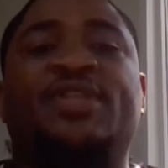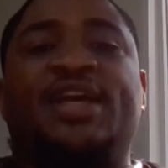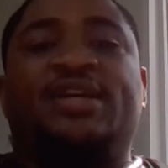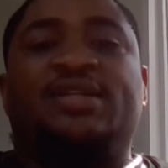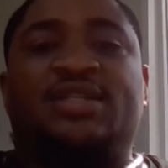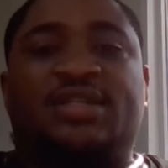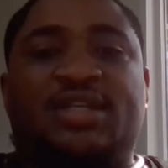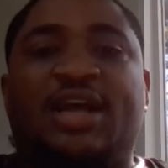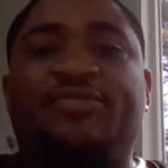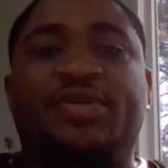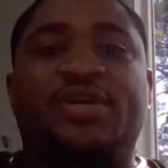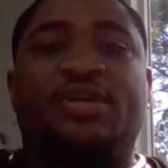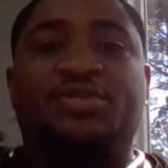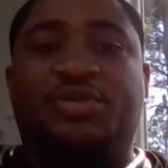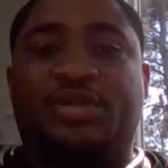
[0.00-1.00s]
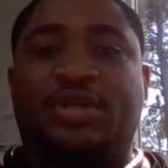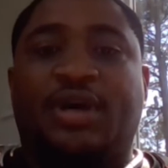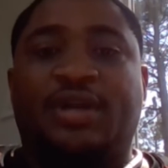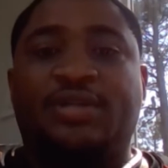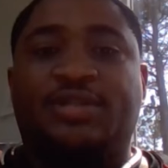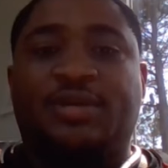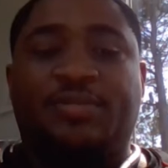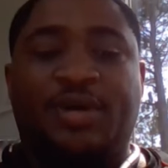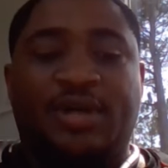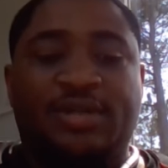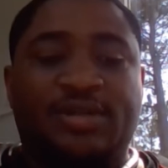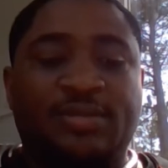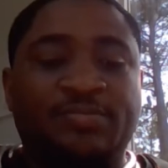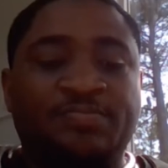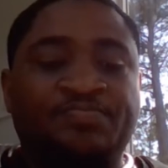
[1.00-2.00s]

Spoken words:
is $700 a month.